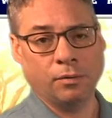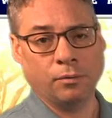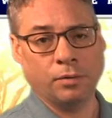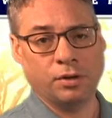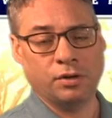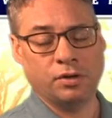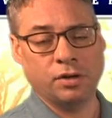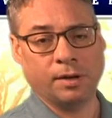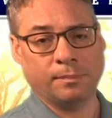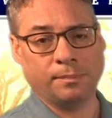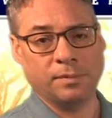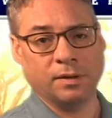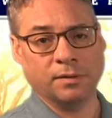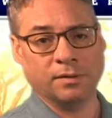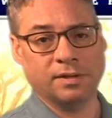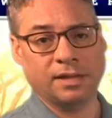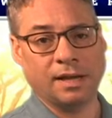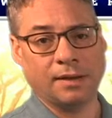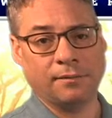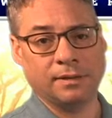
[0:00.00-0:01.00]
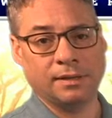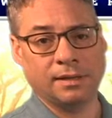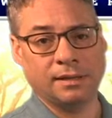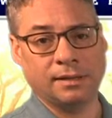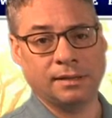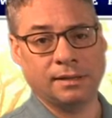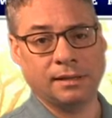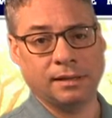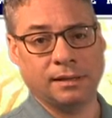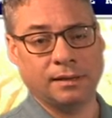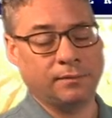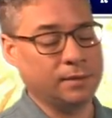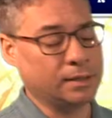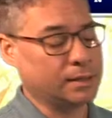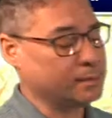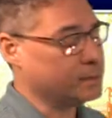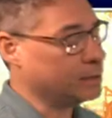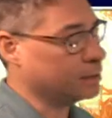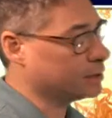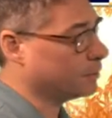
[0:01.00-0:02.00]
reaching up near 70,
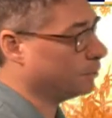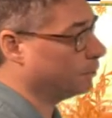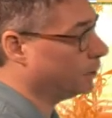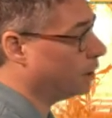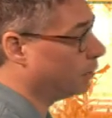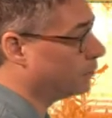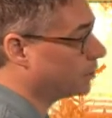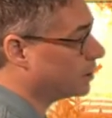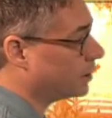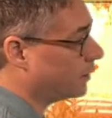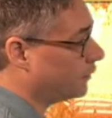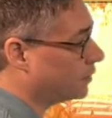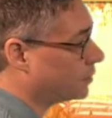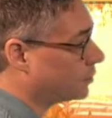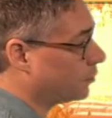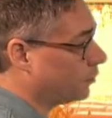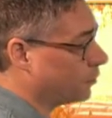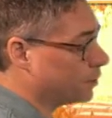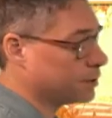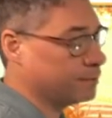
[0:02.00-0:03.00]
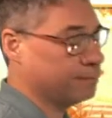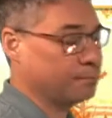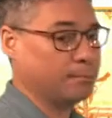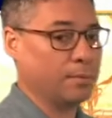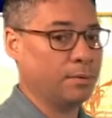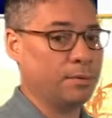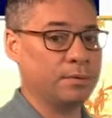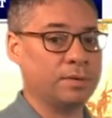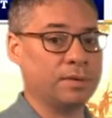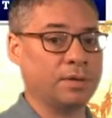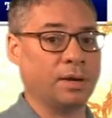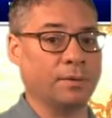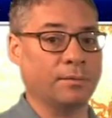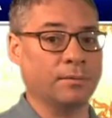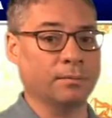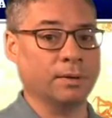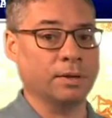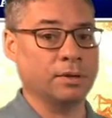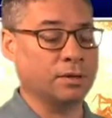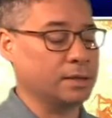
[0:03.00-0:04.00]
even some lower 70s across most of
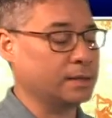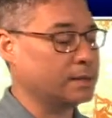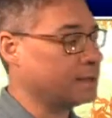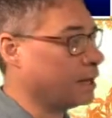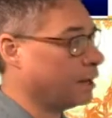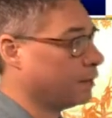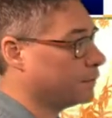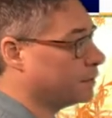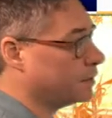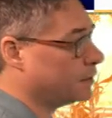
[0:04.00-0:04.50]
the region itself.